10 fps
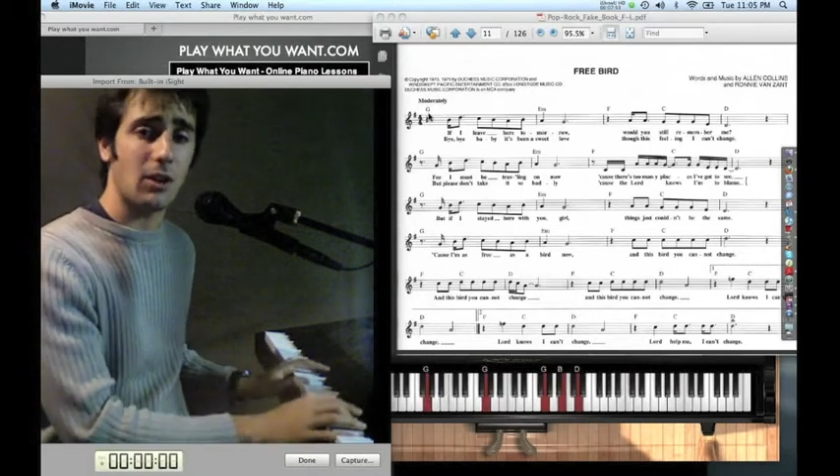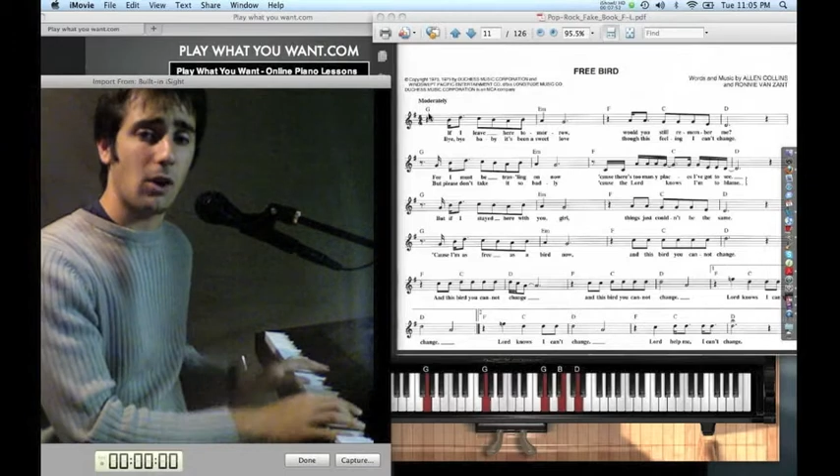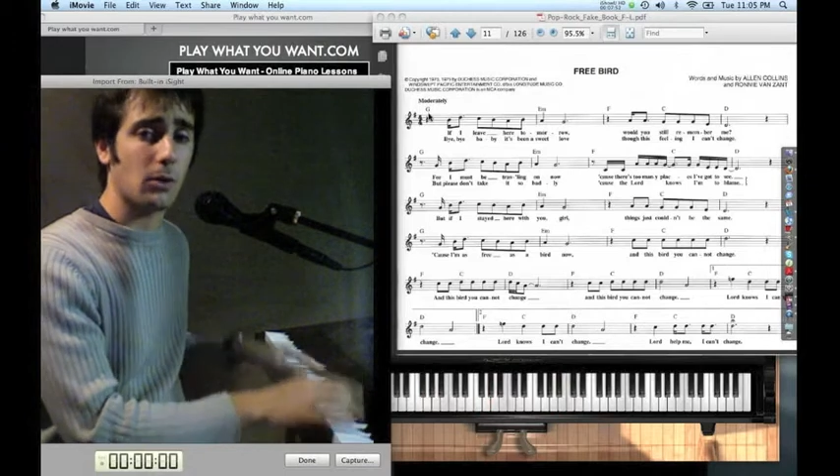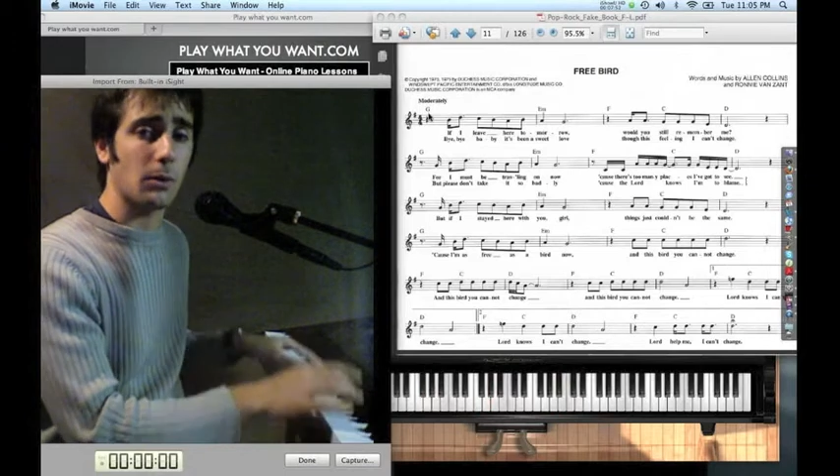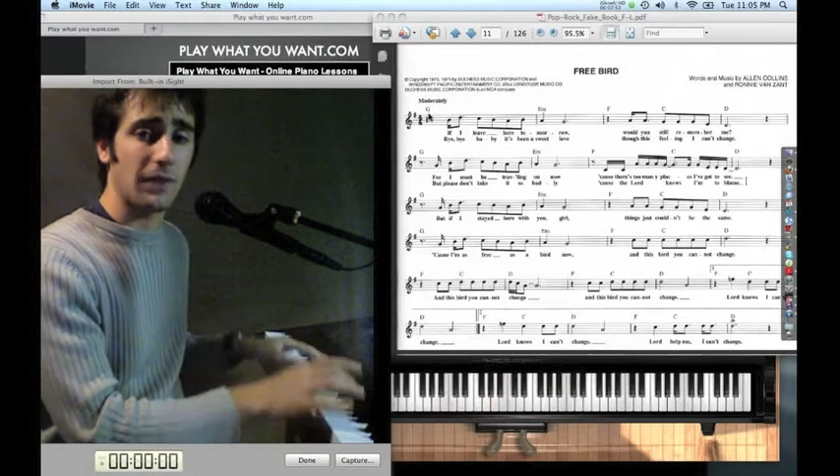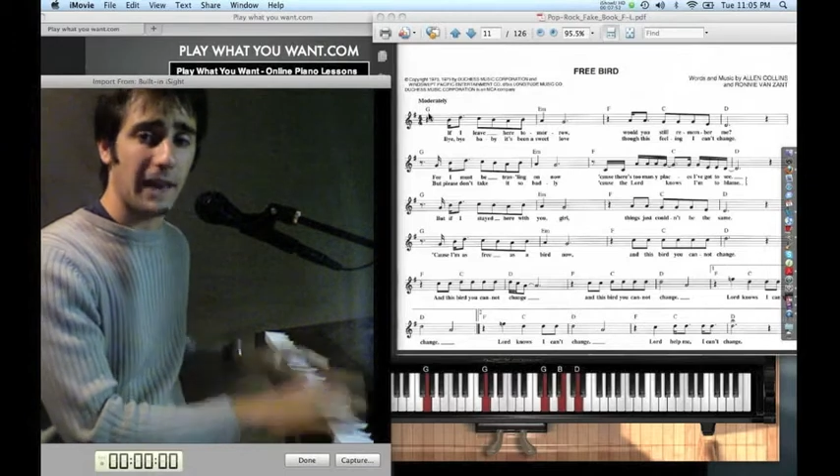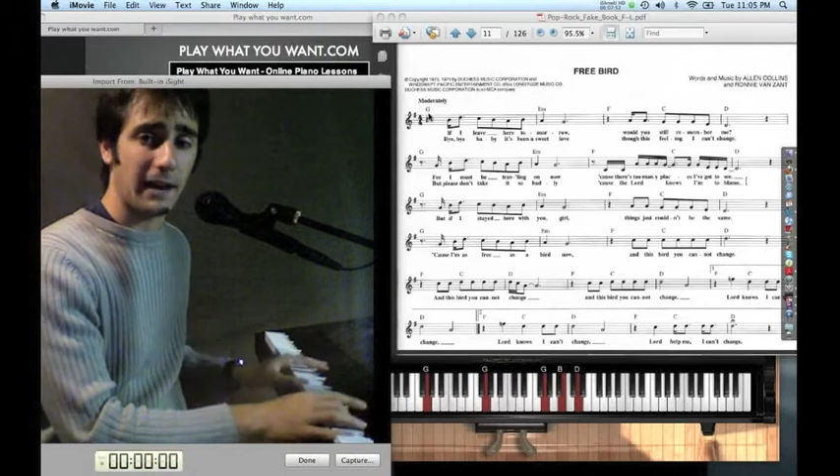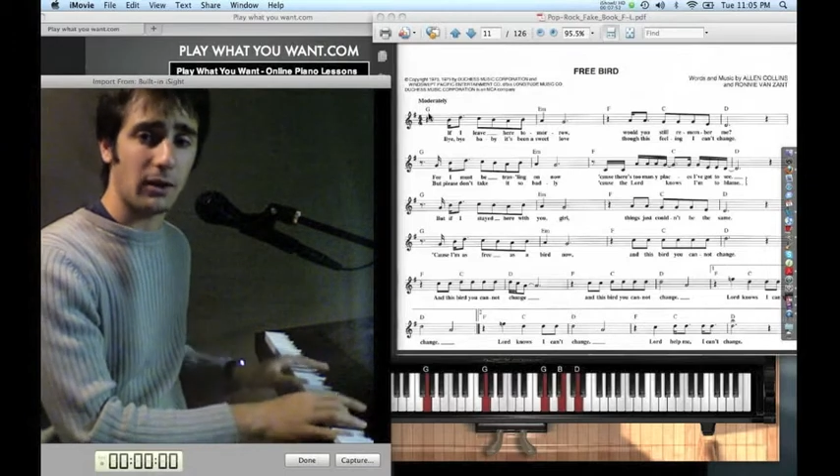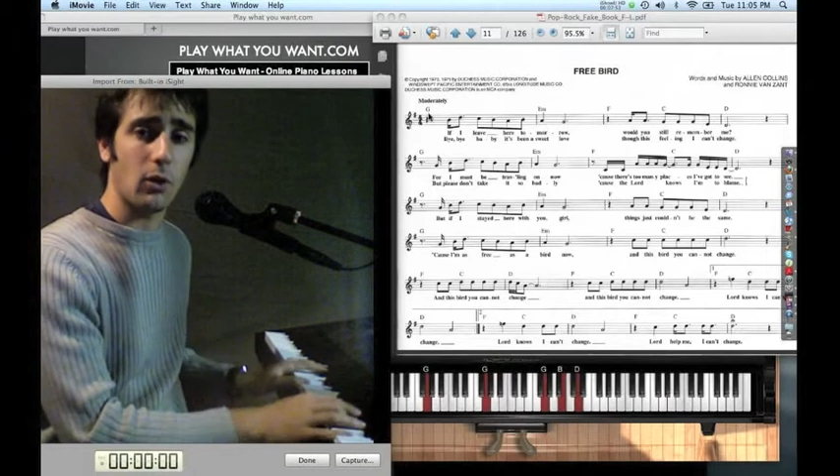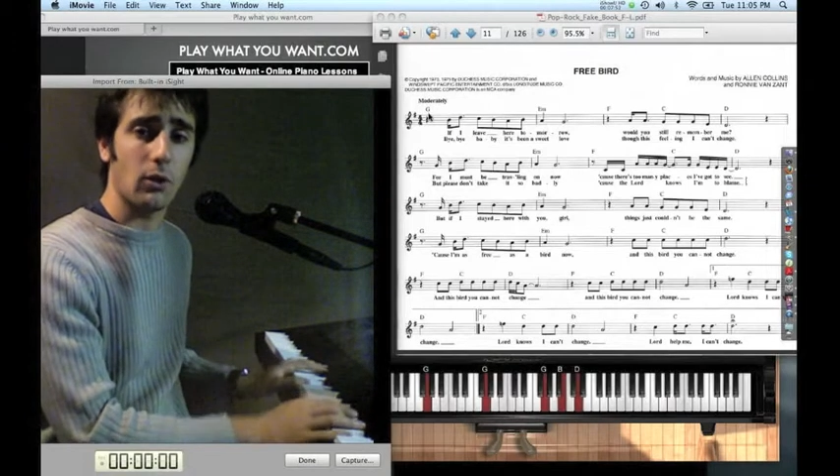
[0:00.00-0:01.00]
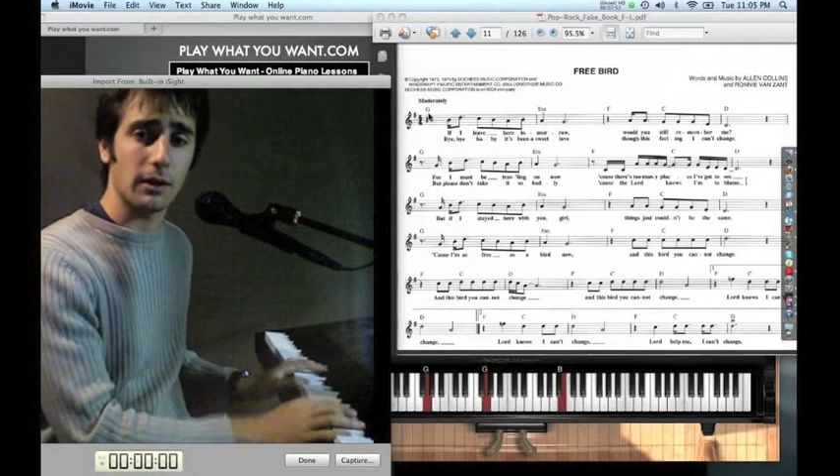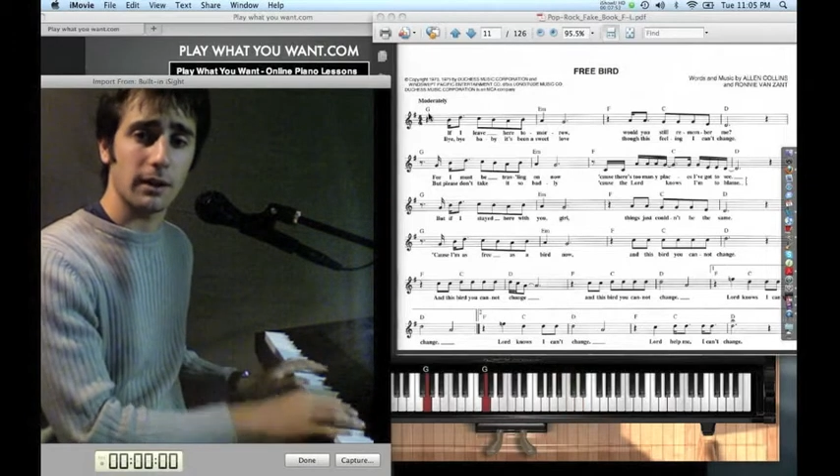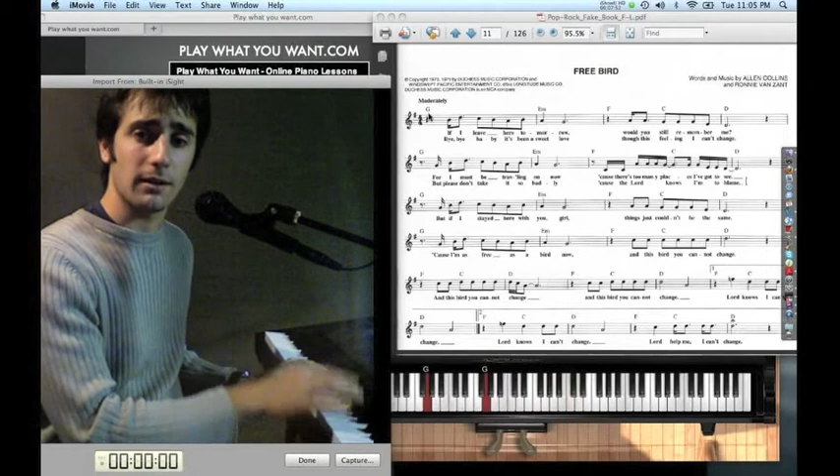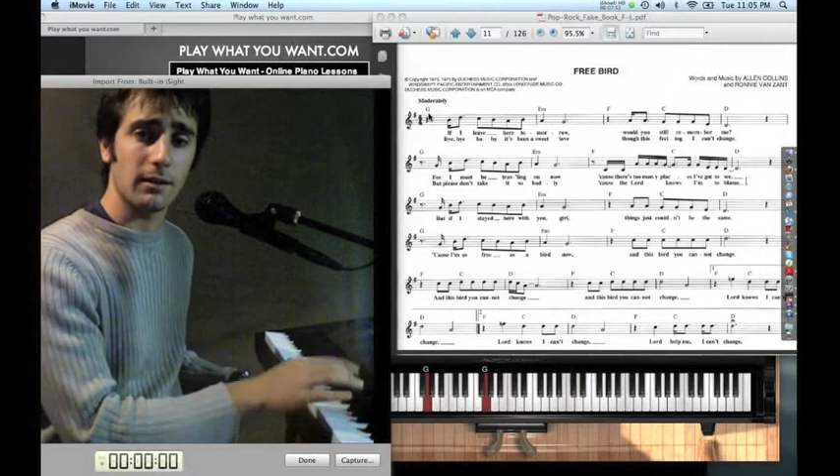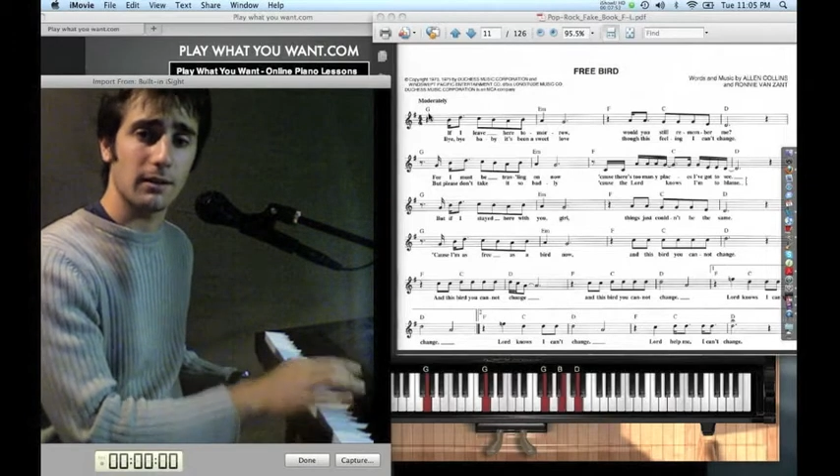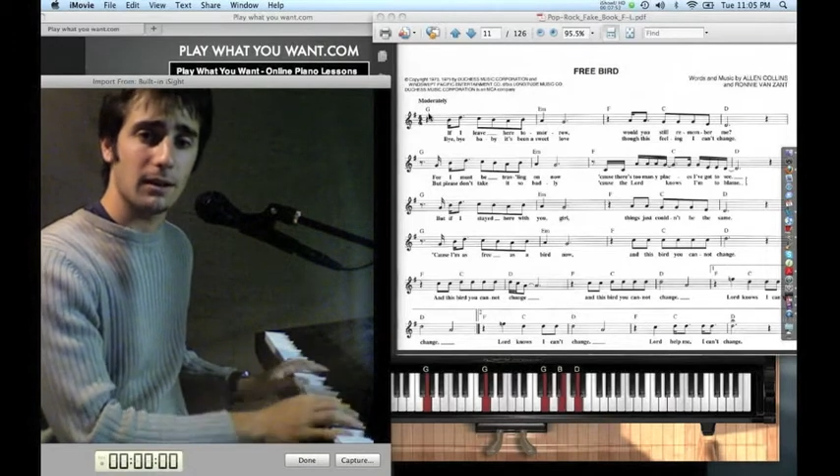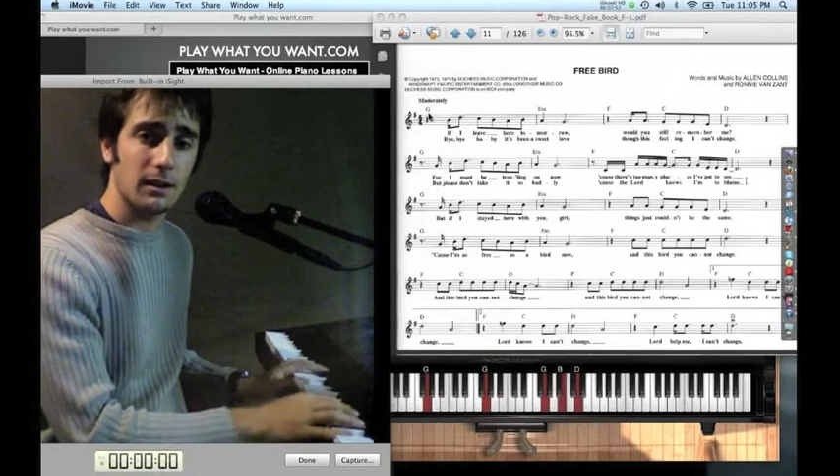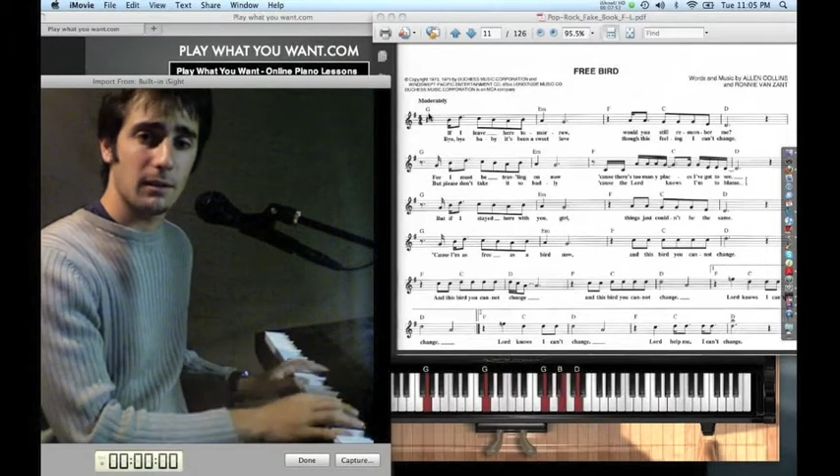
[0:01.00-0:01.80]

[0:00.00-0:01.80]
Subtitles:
along with that chord